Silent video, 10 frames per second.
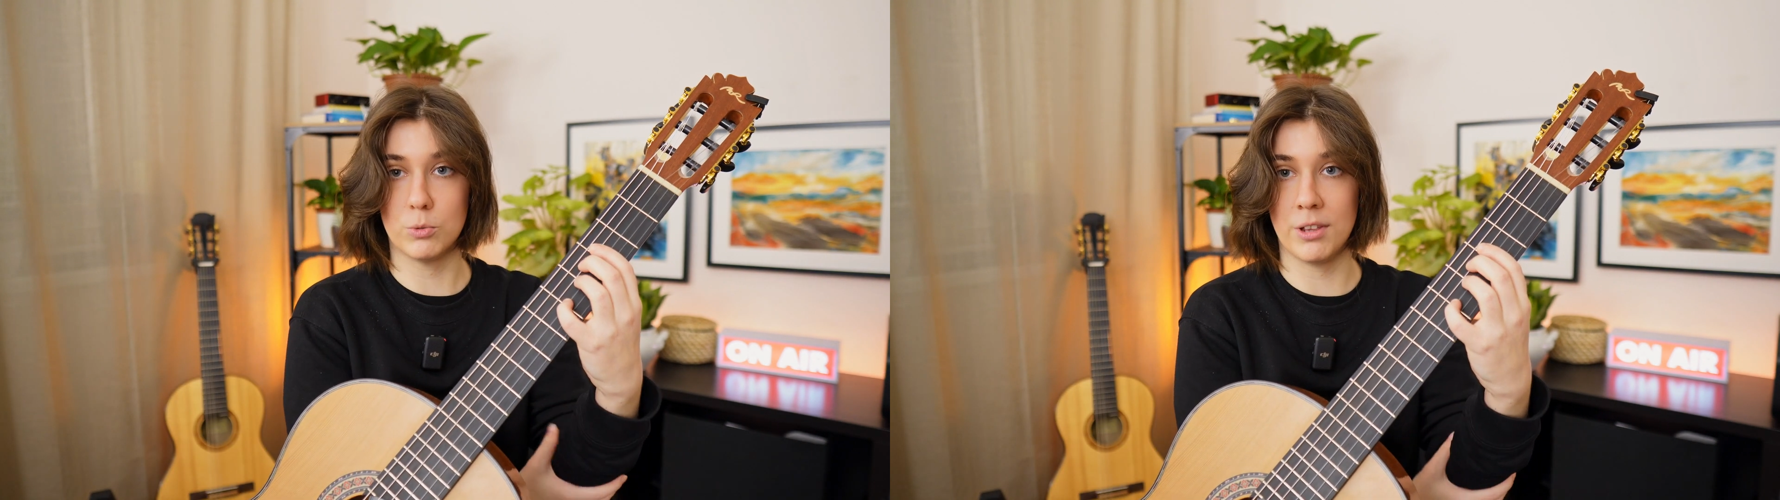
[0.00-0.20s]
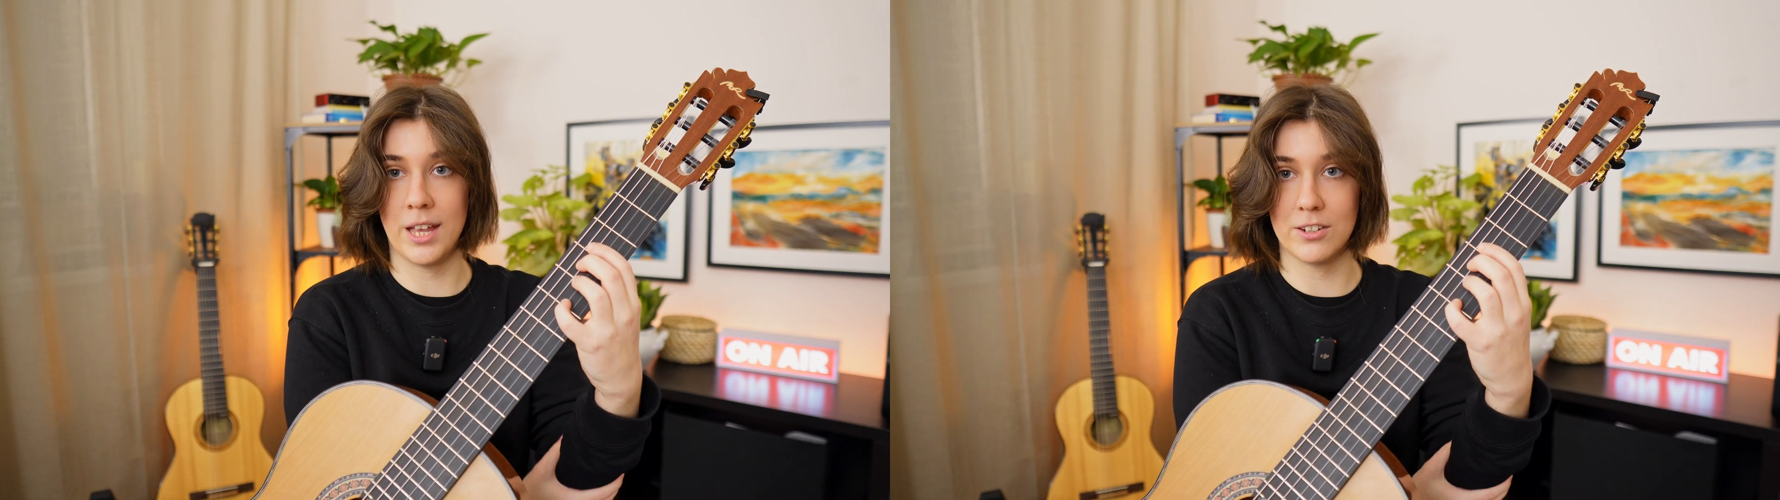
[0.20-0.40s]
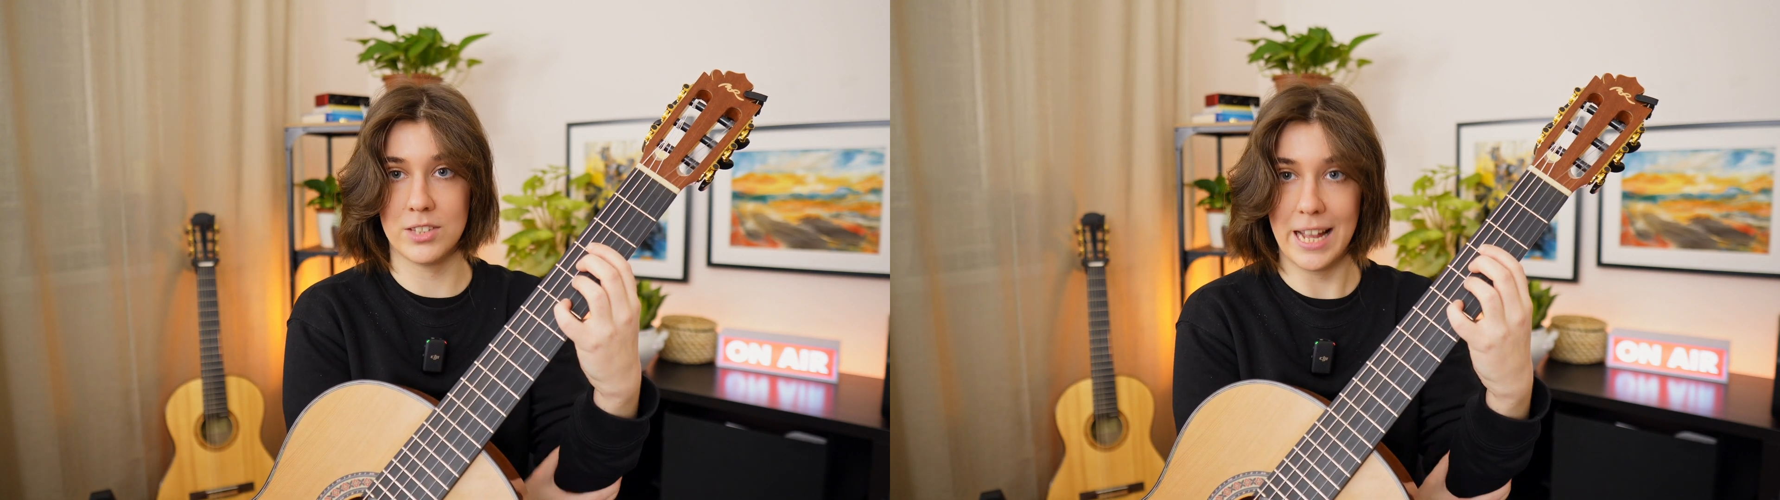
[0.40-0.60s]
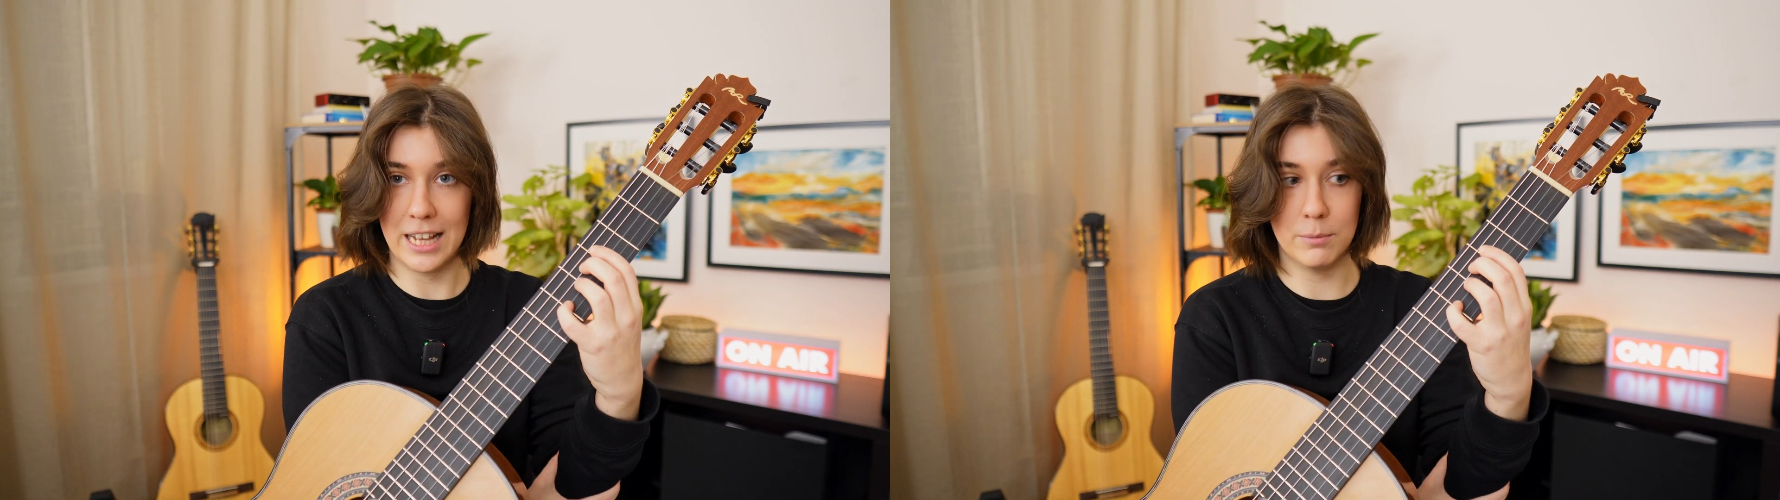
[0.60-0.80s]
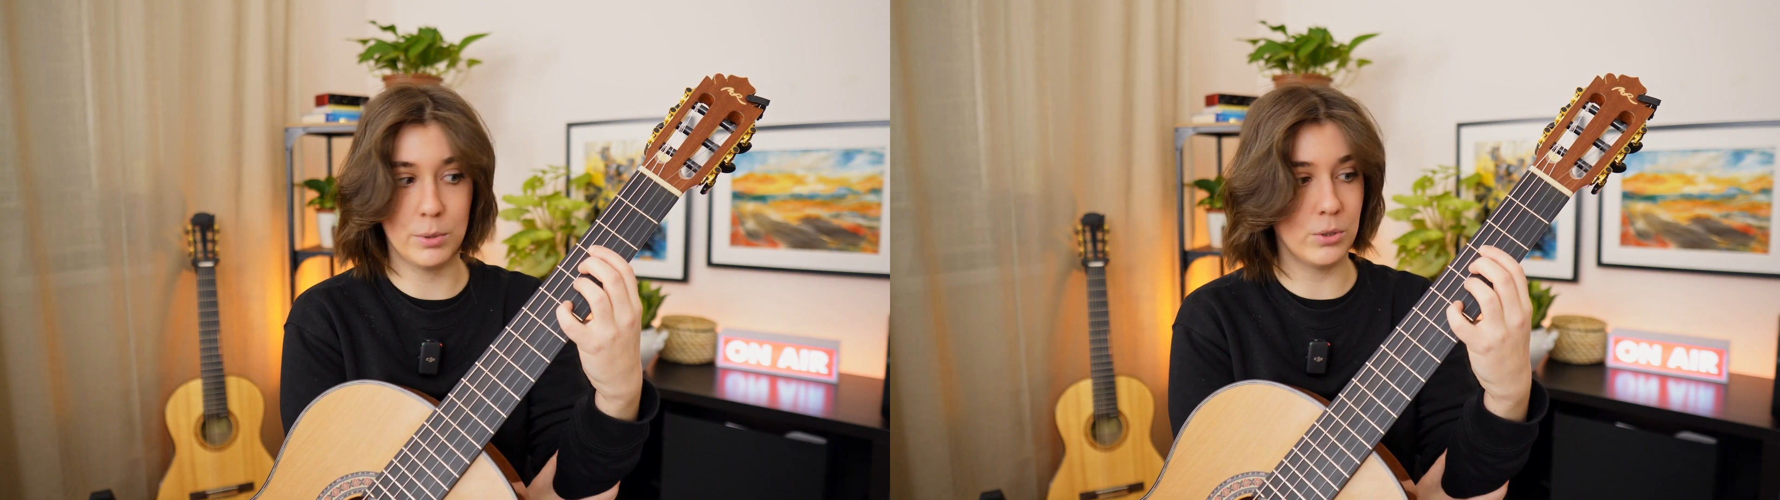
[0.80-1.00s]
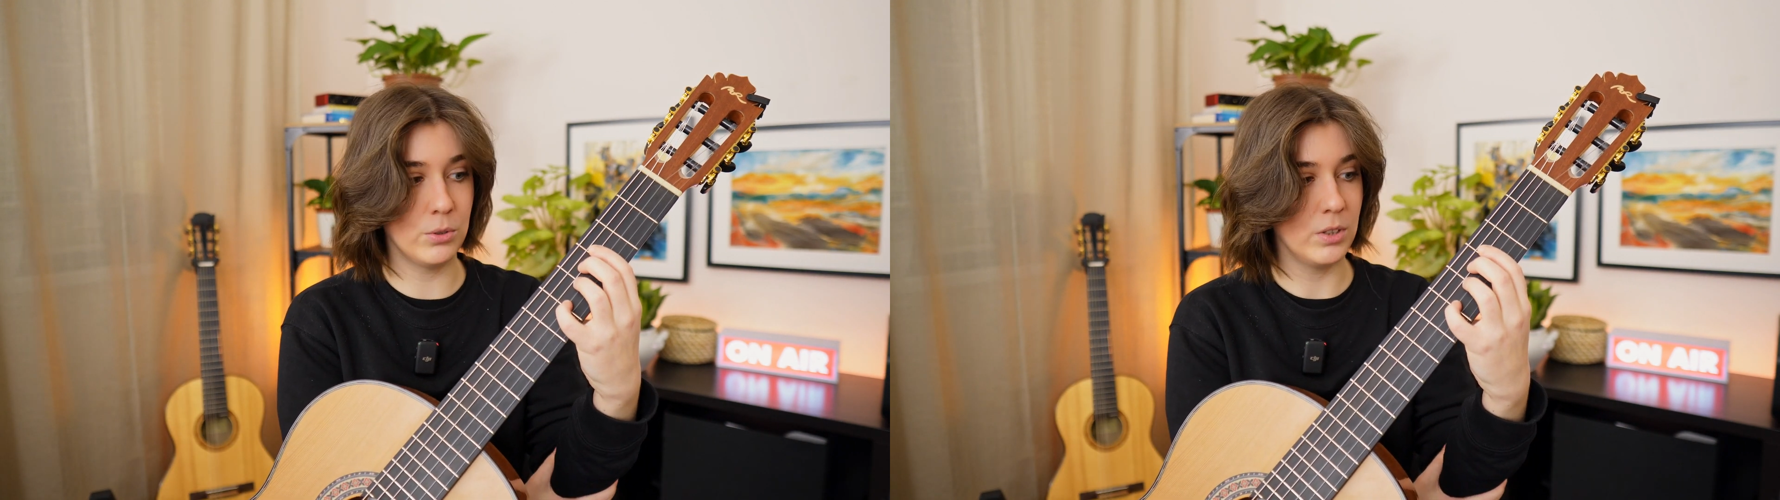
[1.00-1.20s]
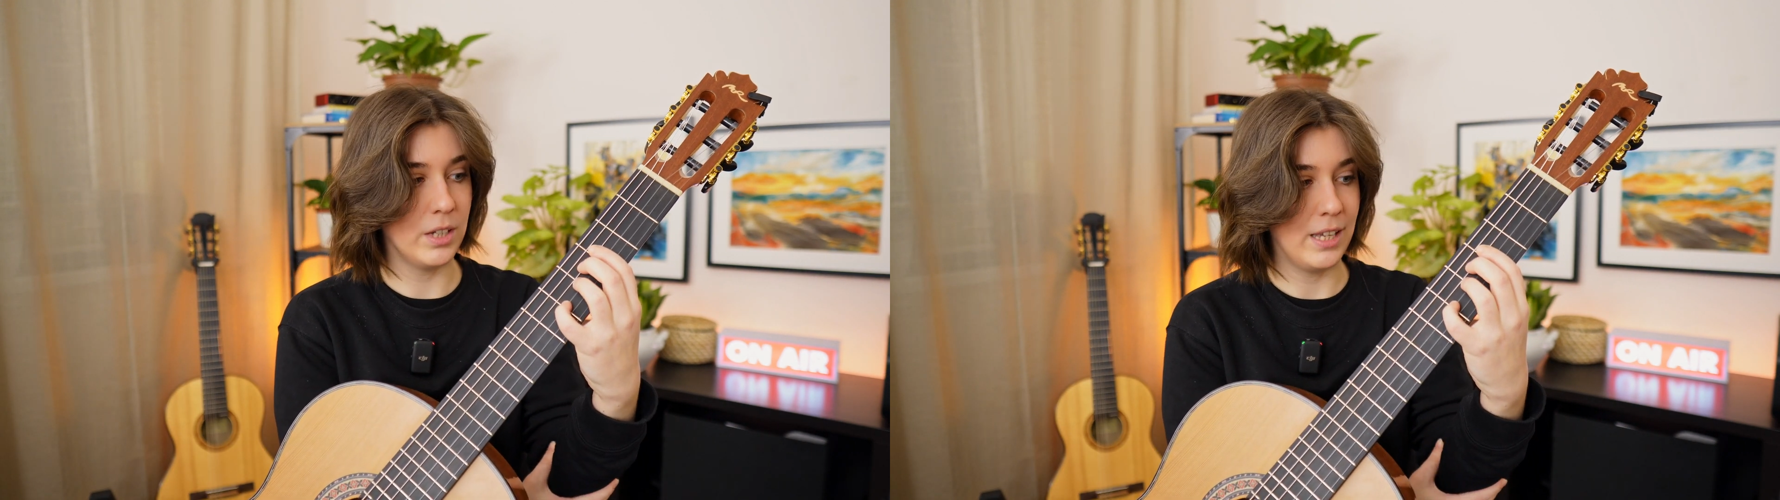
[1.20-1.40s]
relaxed elbow,